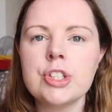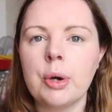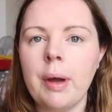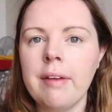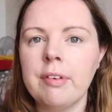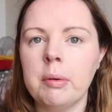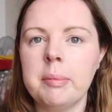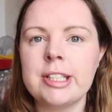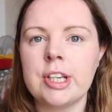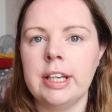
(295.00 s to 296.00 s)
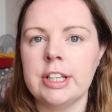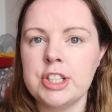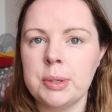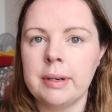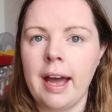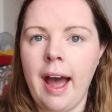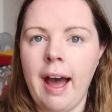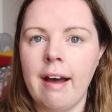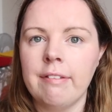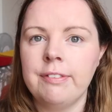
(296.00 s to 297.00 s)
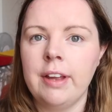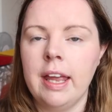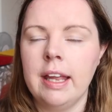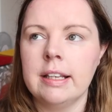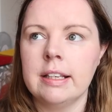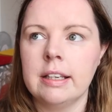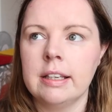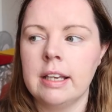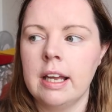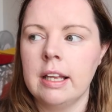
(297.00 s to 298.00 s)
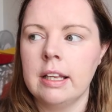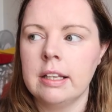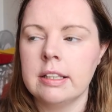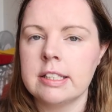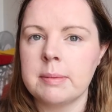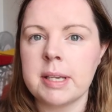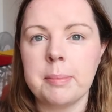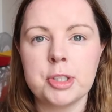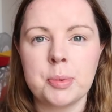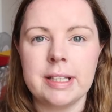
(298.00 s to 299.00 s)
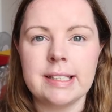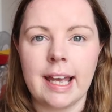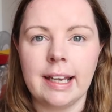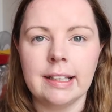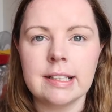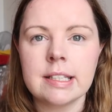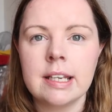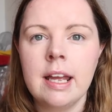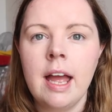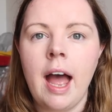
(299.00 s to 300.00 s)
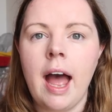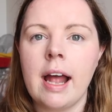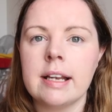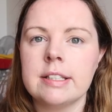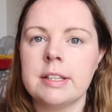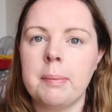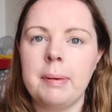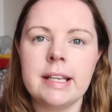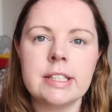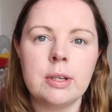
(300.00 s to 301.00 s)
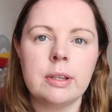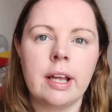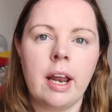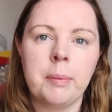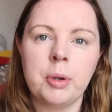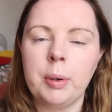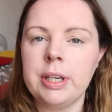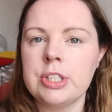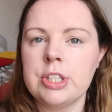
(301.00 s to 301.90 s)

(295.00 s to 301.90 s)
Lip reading: So Ava will be turning 2.5 in September 22nd, and the play school that I'm going